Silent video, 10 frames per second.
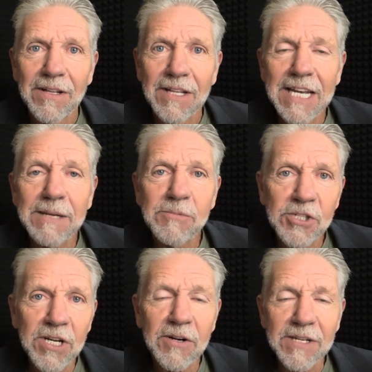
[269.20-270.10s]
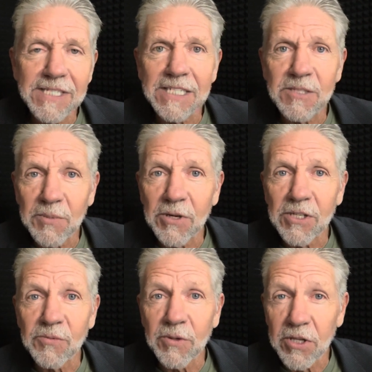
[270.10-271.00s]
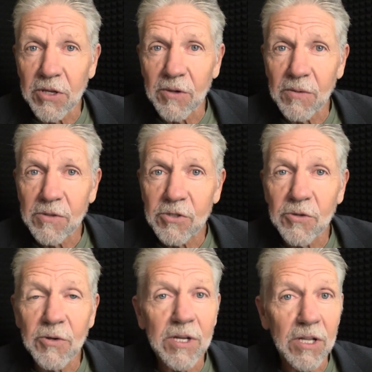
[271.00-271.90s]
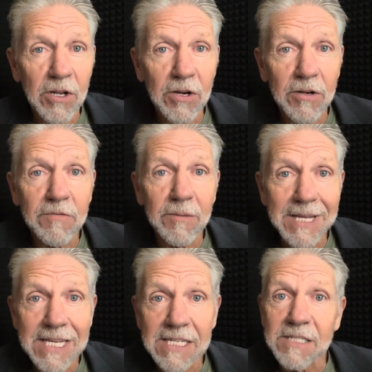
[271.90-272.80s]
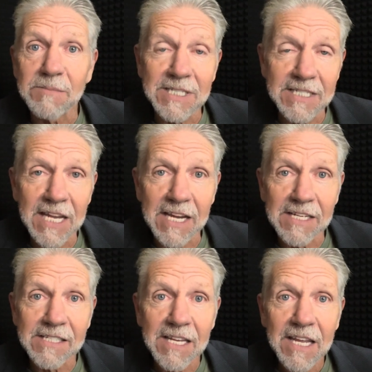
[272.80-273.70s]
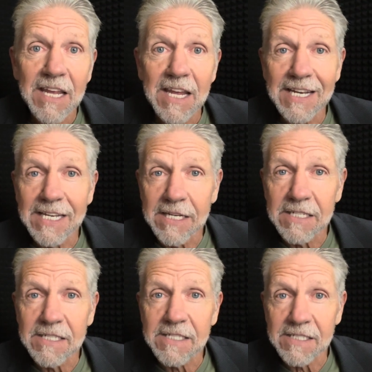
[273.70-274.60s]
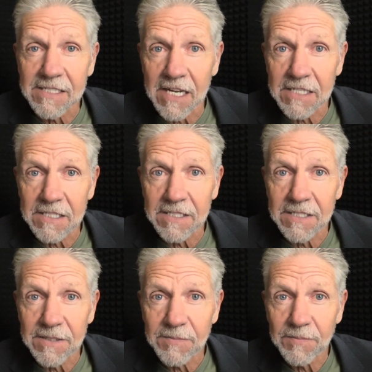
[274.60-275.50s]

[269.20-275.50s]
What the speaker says: Let him share his experience with you so you can learn from his mistakes and his successes.